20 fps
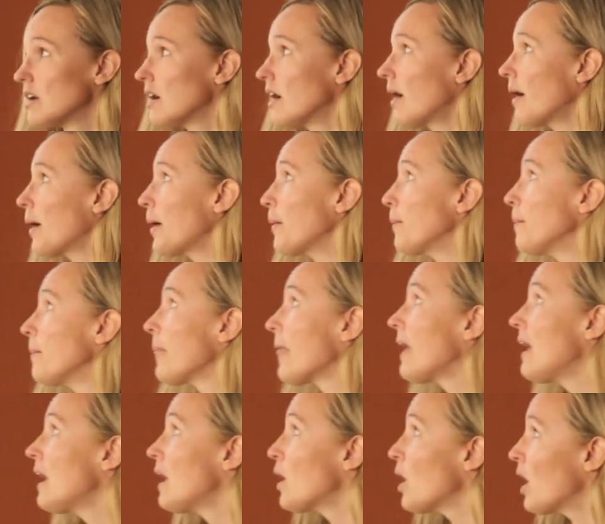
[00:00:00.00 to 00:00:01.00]

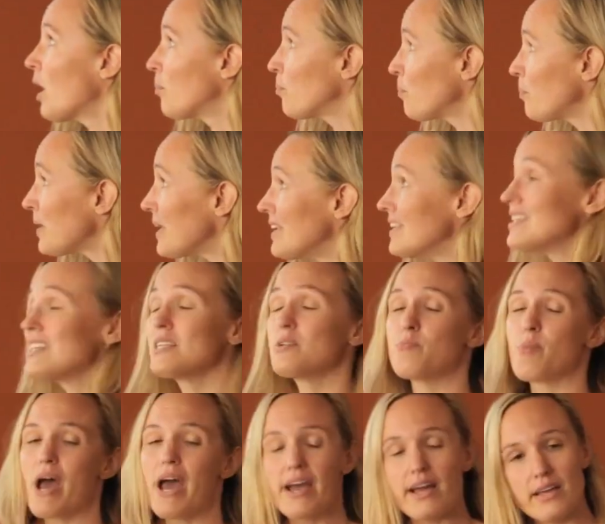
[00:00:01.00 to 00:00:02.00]
A pinned
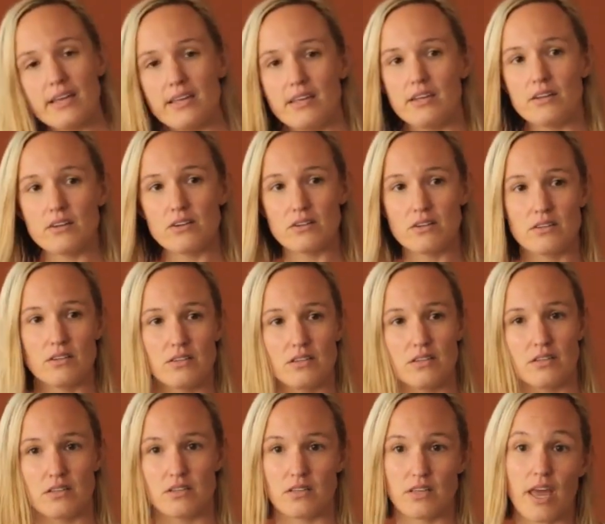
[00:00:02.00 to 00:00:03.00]
back ear
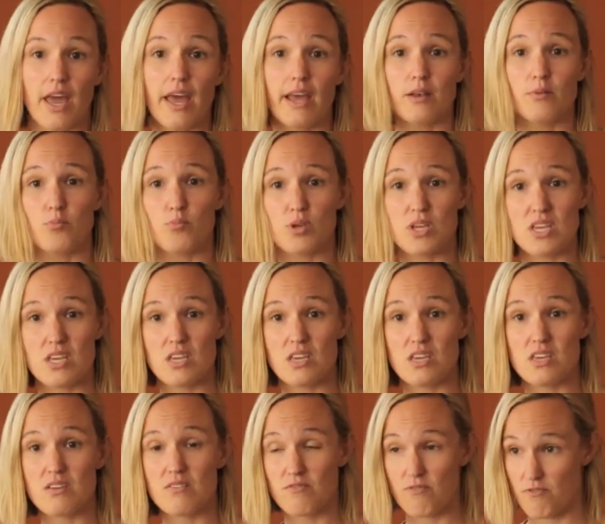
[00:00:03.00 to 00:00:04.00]
can
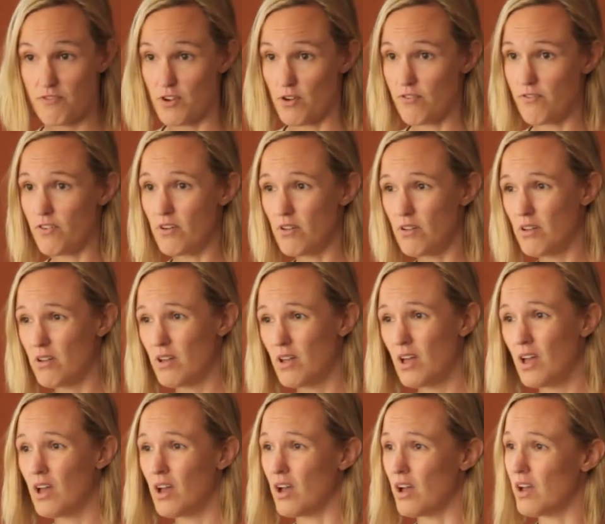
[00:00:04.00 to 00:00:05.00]
be fearful.
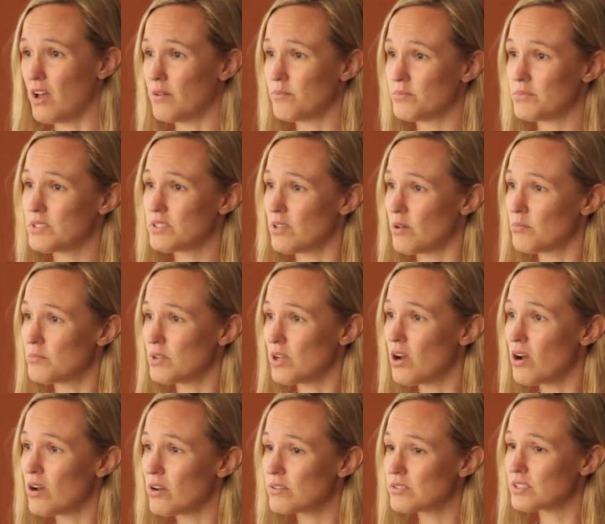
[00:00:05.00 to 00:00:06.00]
Some
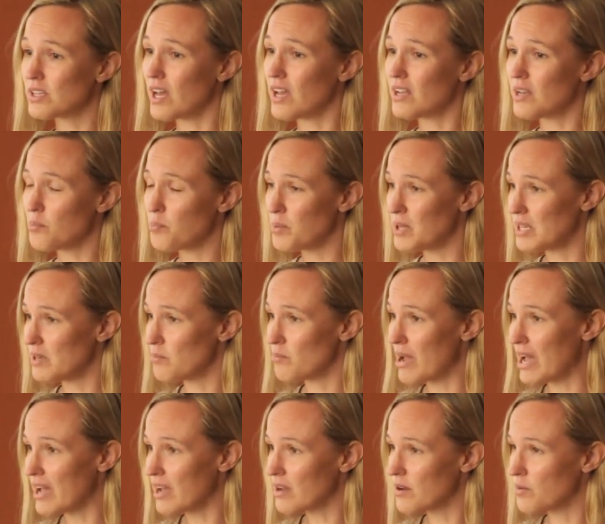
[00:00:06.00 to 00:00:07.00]
dogs kind of pin
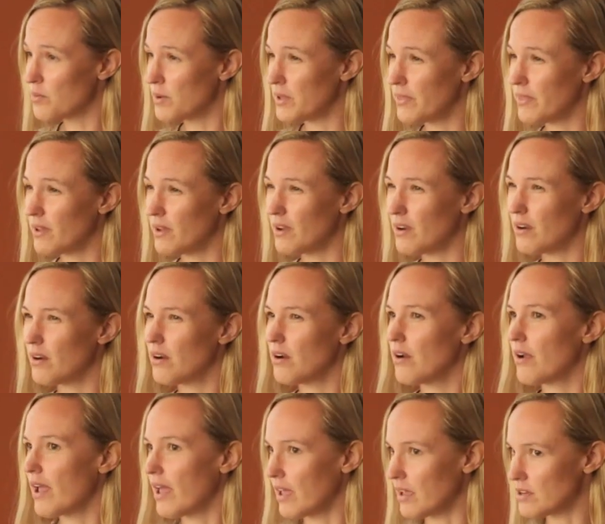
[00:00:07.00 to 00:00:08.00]
back when
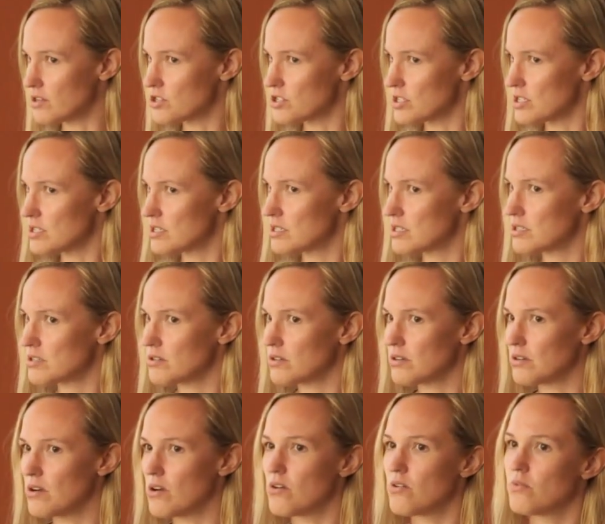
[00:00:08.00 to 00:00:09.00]
they're anxious
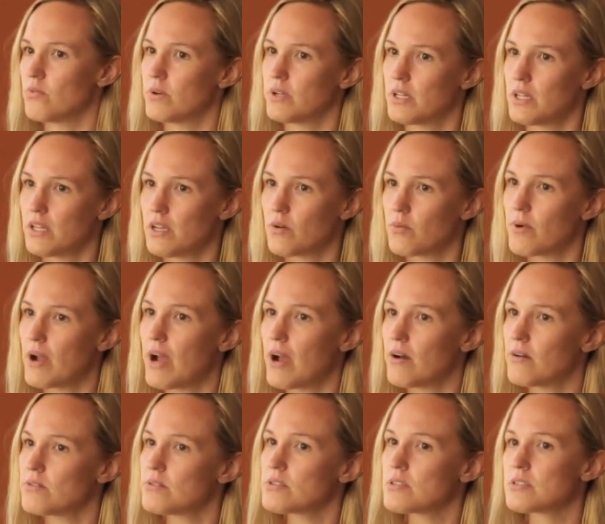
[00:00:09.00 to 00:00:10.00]
or really
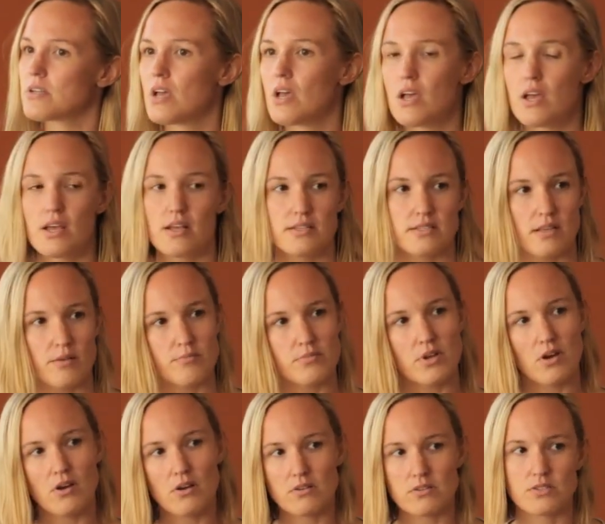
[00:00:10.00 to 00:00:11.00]
aroused. Some
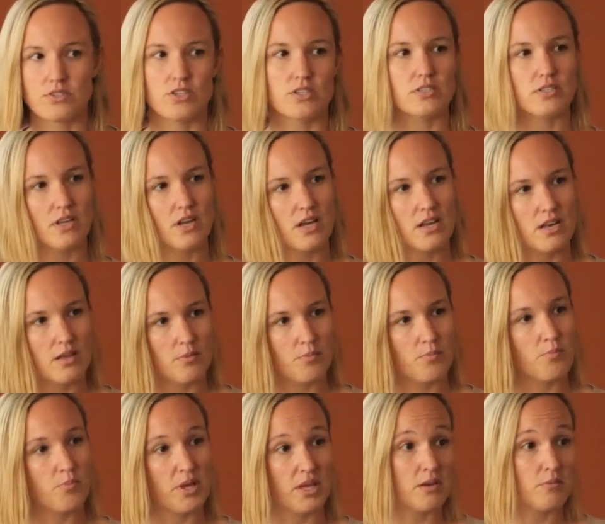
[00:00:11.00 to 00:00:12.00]
dogs just kind of
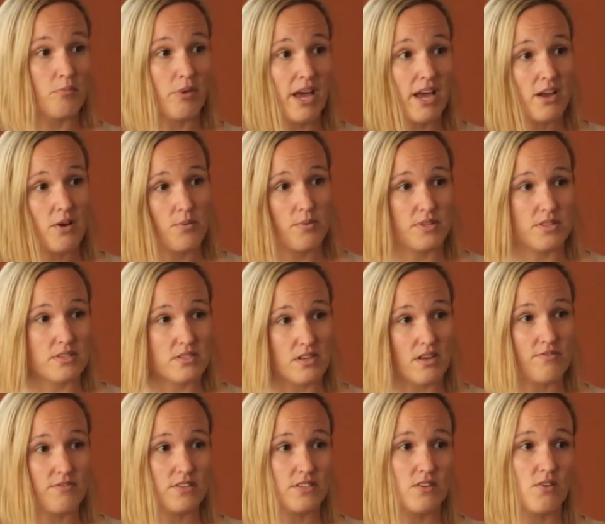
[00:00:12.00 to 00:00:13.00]
pin back when
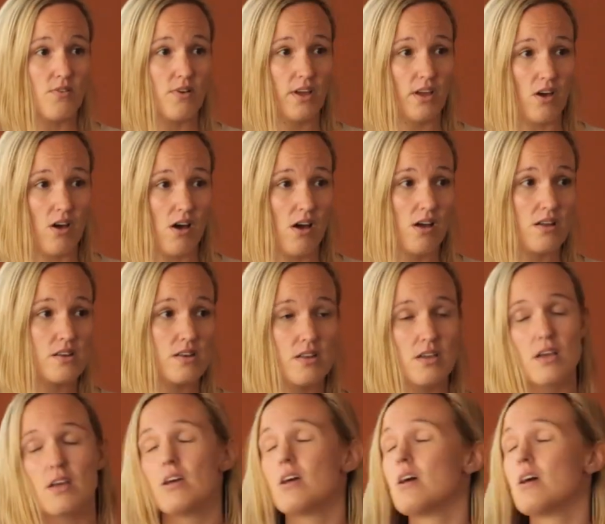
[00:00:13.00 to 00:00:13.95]
stuff is going on.